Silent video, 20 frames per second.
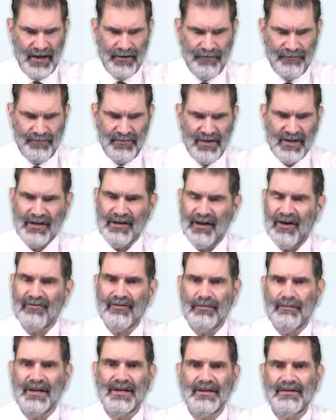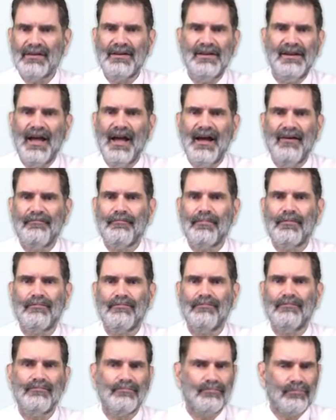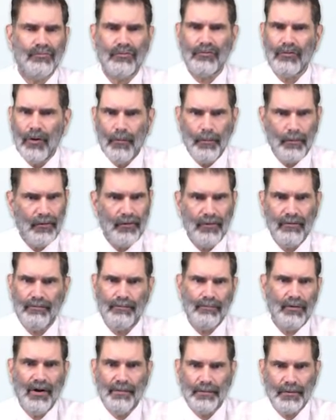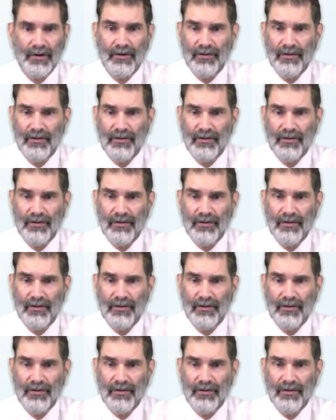the government, didn't have proper